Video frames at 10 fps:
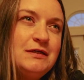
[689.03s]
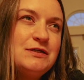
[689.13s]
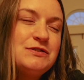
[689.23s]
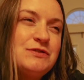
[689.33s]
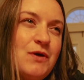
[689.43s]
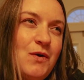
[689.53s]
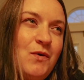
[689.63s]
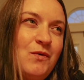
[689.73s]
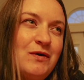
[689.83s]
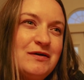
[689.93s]

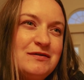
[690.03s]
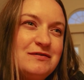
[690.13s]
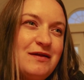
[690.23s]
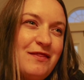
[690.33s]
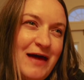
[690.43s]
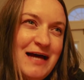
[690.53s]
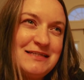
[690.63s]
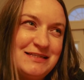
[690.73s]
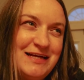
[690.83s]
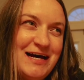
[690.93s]
So
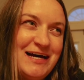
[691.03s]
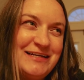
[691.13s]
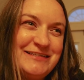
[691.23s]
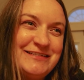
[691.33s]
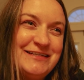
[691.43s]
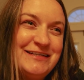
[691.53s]
that's that.